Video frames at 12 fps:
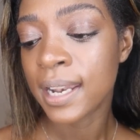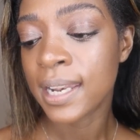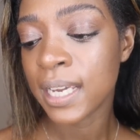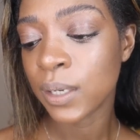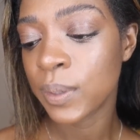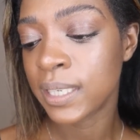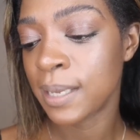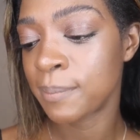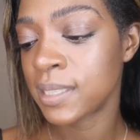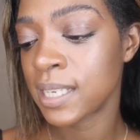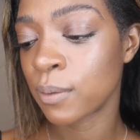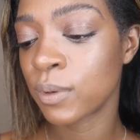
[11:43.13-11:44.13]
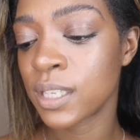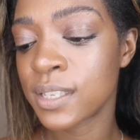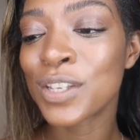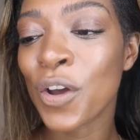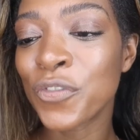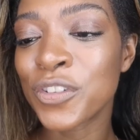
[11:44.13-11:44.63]
liquid lipstick with a
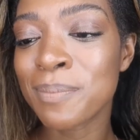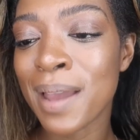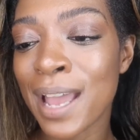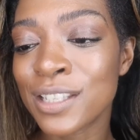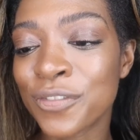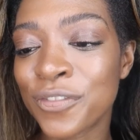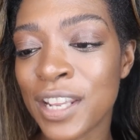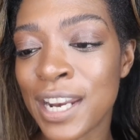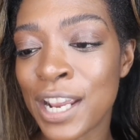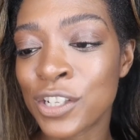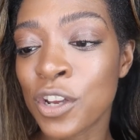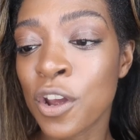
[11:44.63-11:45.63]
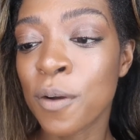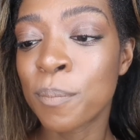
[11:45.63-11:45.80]
soft matte finish,